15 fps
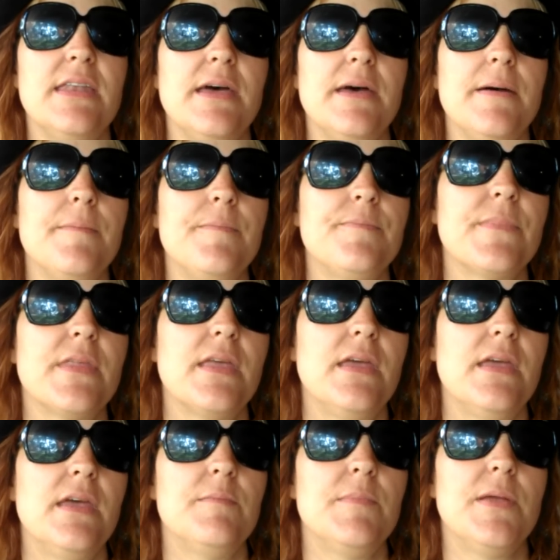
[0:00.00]
um,
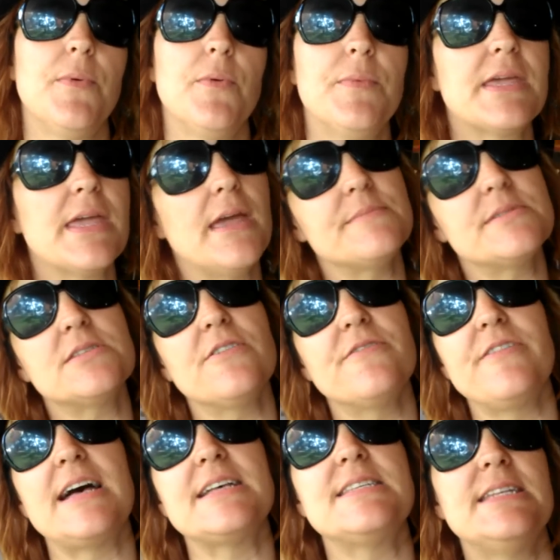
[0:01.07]
people became so
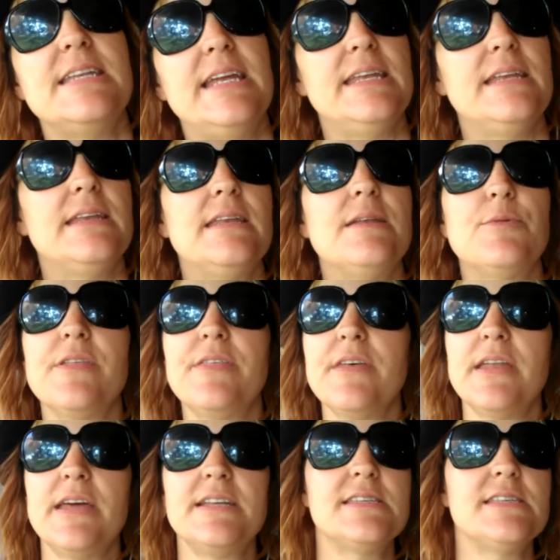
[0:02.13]
fascinated with
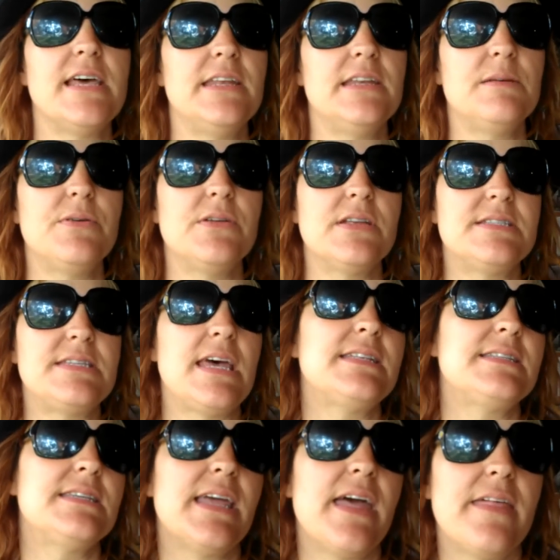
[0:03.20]
it, I decided to put a
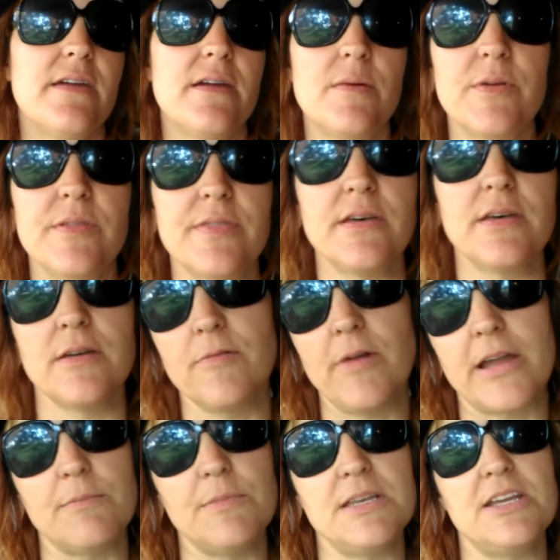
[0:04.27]
tent together with the
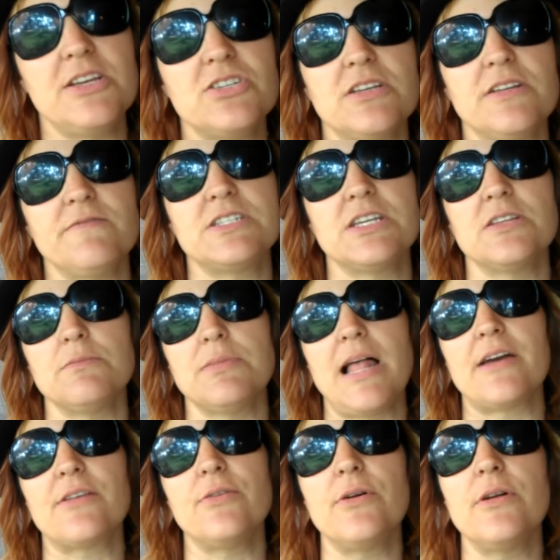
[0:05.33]
recommendation of Dylan
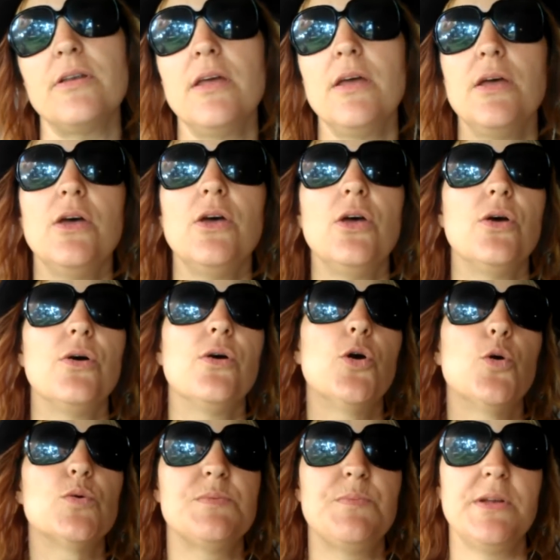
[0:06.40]
Blackthorn,
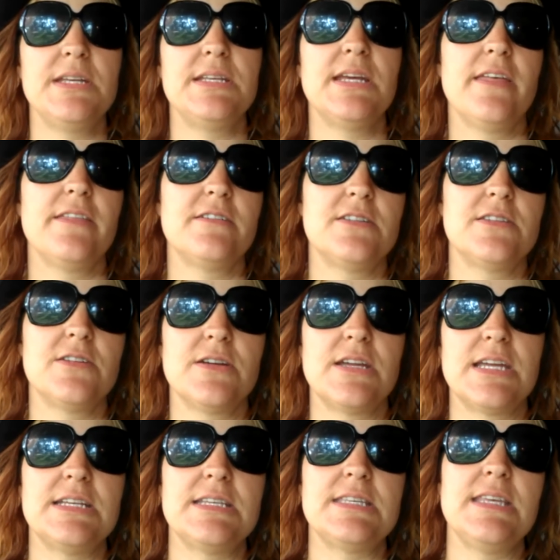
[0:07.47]
who was putting together a
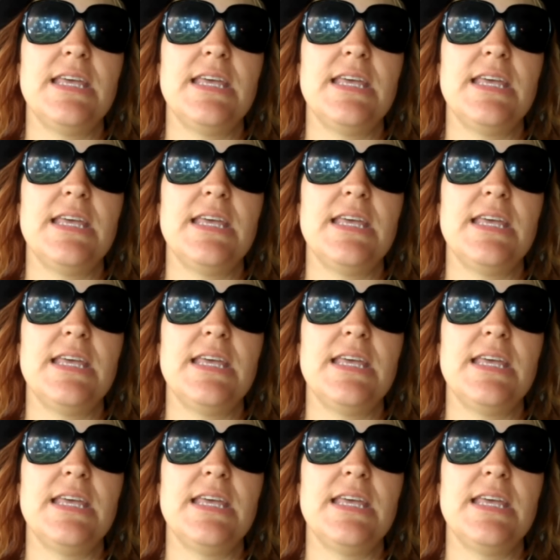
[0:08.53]
circus.